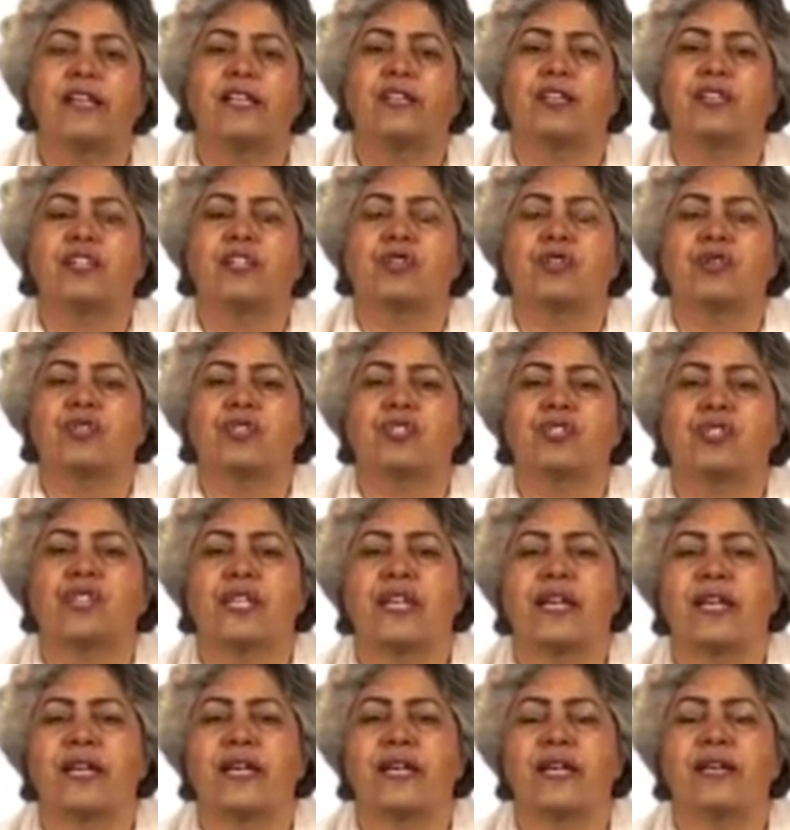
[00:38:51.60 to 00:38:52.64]
into
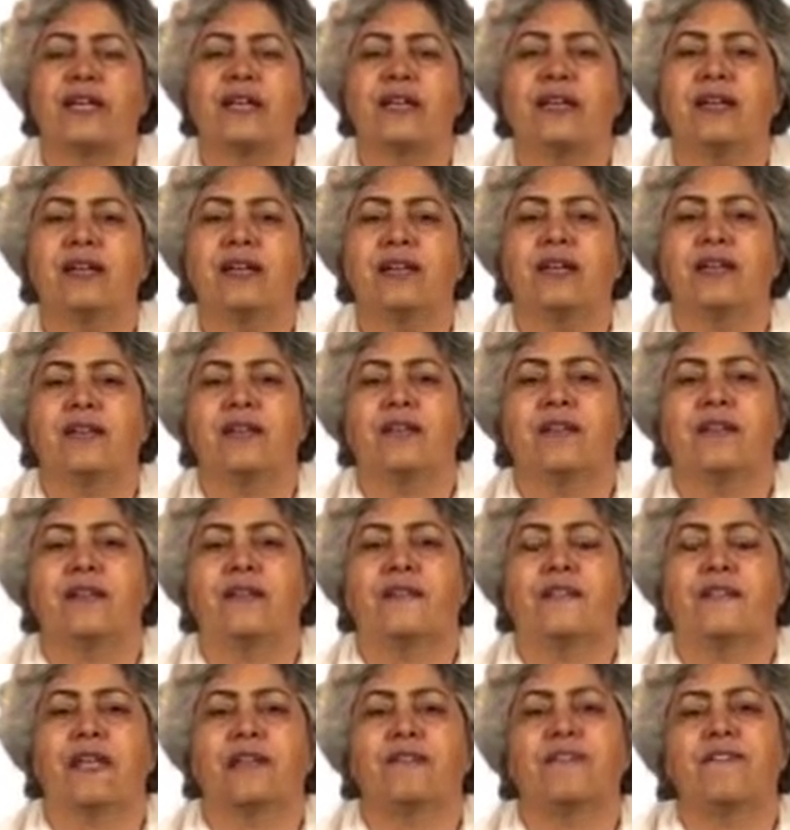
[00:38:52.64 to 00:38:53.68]
saying
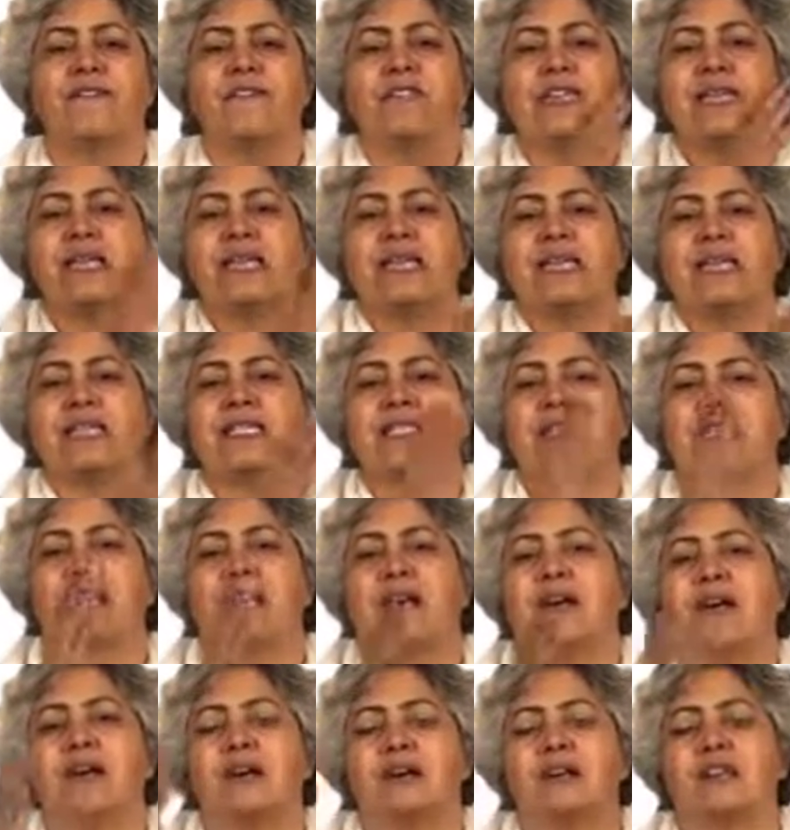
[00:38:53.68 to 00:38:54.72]
that these
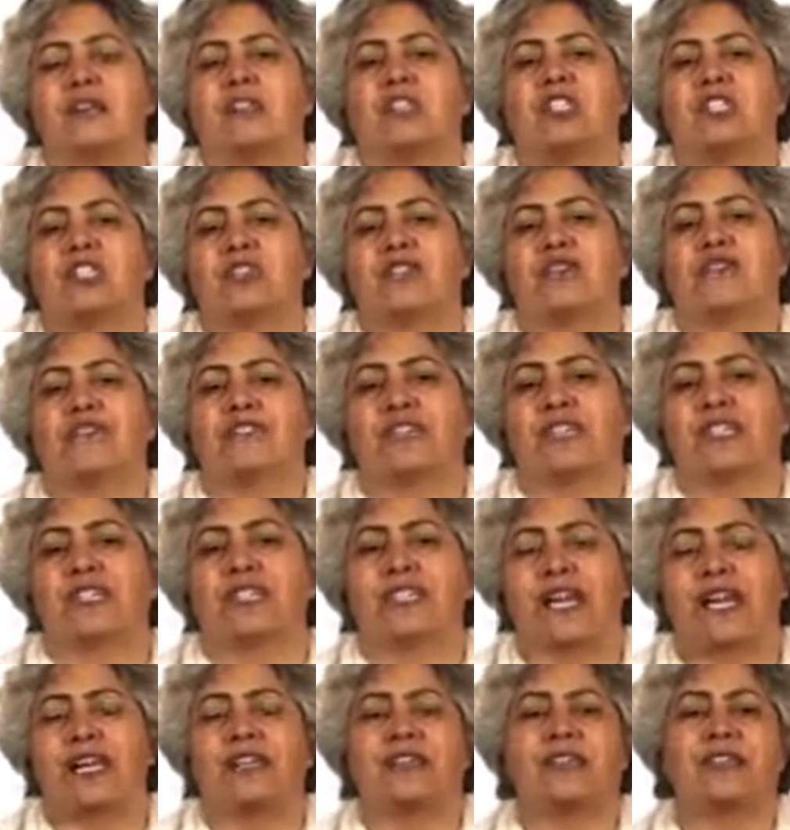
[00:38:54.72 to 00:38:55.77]
are the
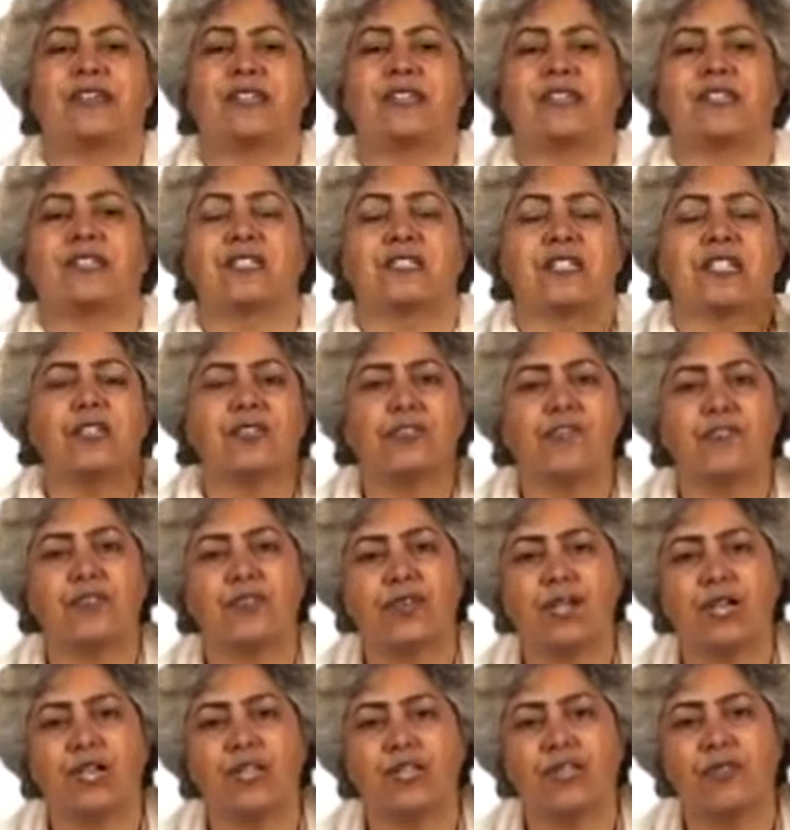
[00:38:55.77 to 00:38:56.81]
different categories. If
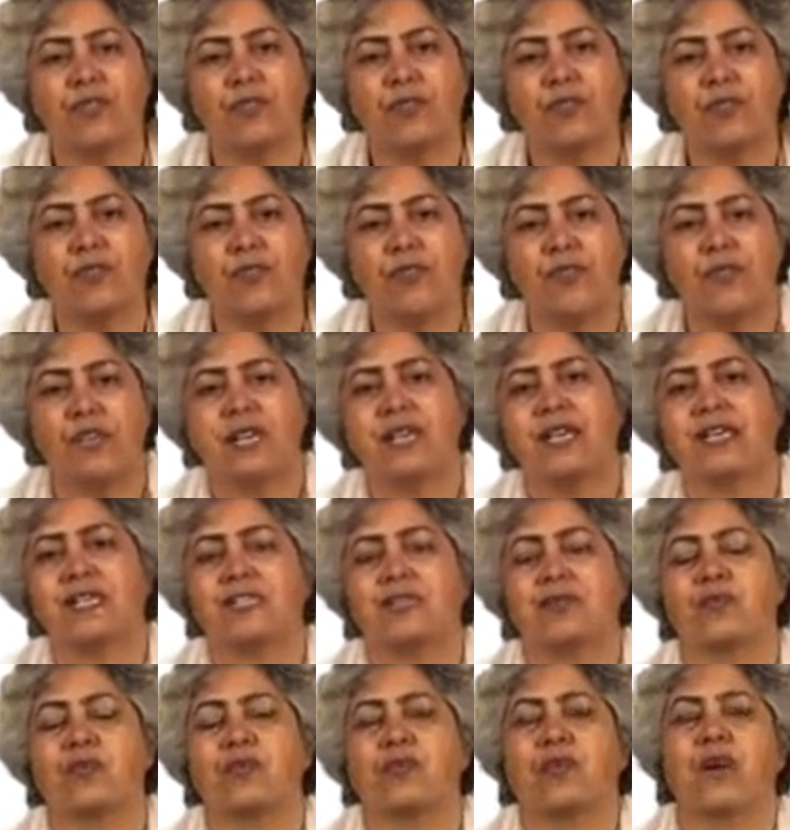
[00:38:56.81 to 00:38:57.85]
you can do
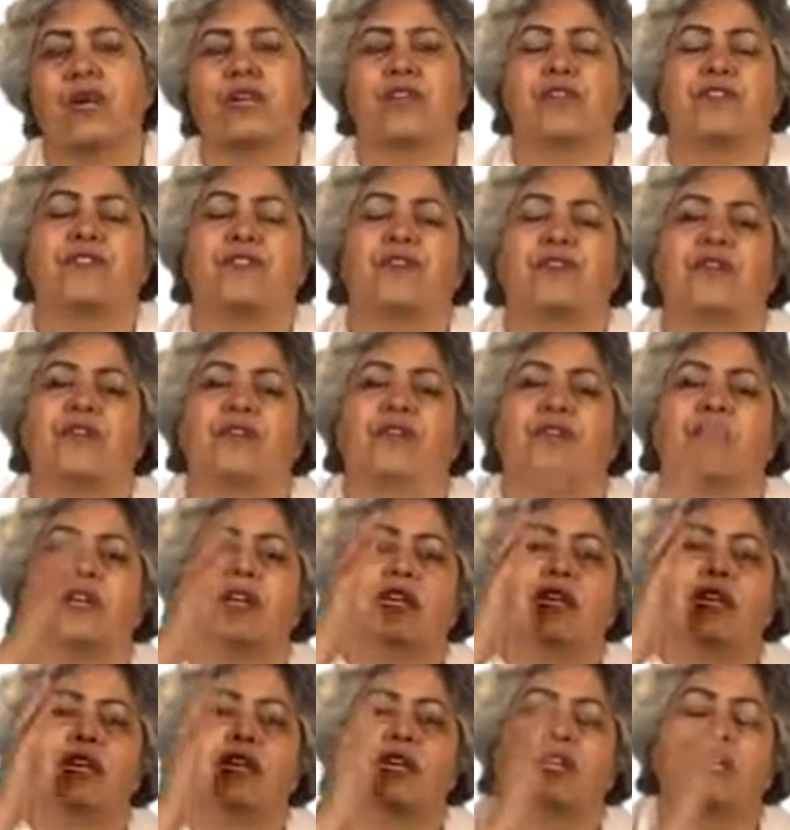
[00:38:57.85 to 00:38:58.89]
this, wonderful.
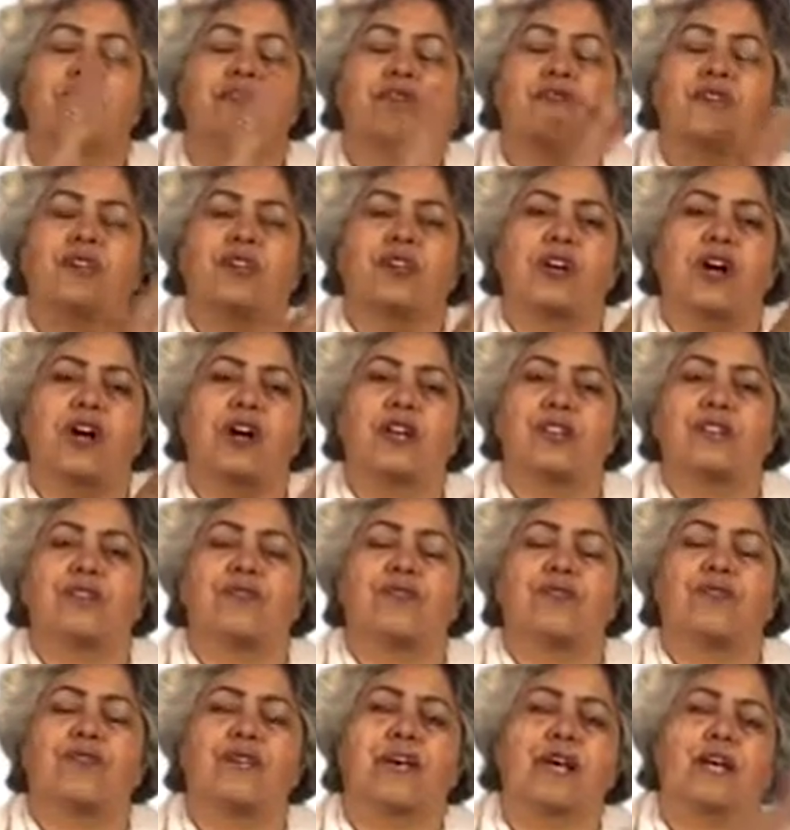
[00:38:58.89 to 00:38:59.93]
If you can't
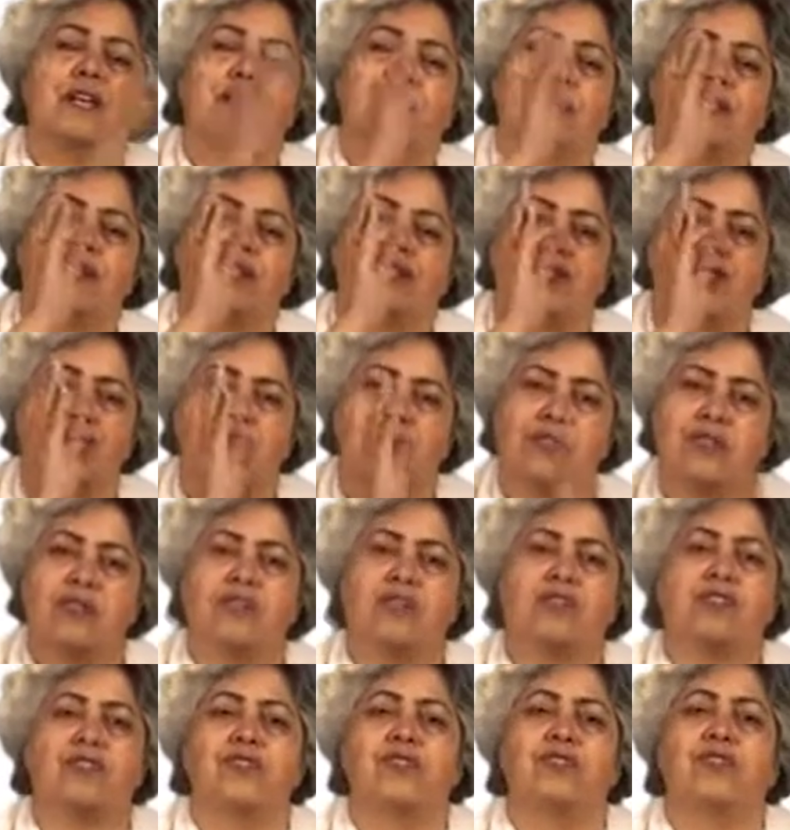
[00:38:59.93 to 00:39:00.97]
do that, then you can
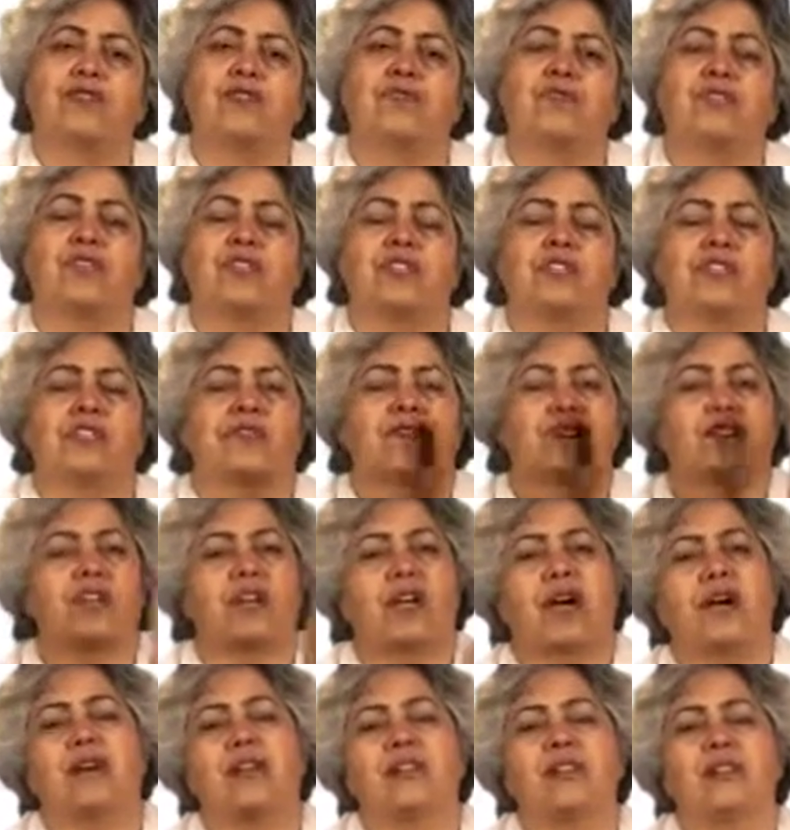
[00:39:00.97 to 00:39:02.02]
also do this. If you
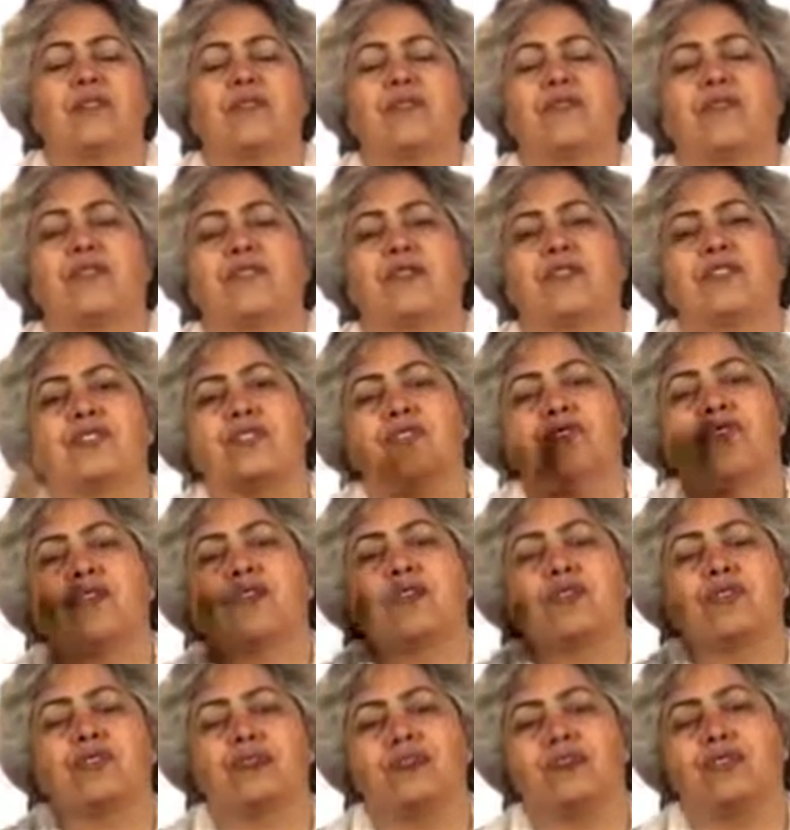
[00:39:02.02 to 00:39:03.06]
can't do this, you
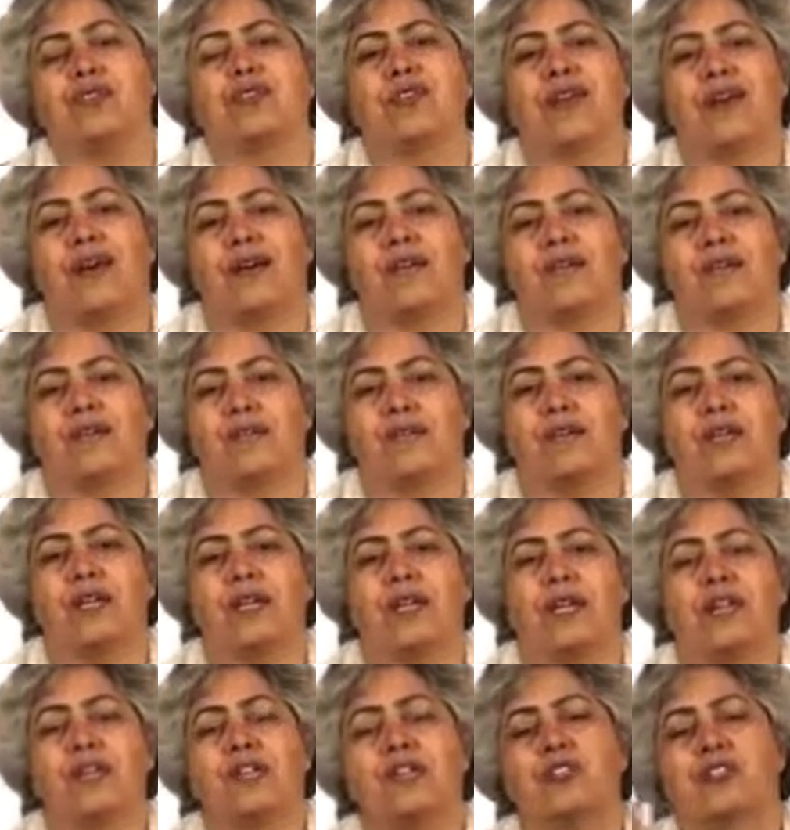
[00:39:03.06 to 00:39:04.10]
can do the other.
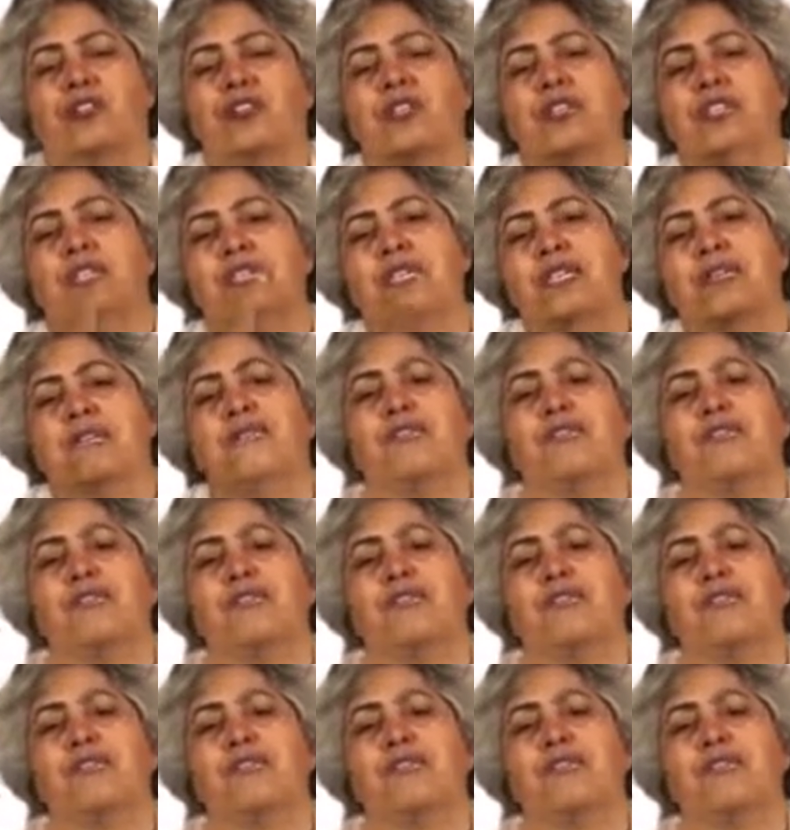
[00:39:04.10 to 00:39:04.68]
So he's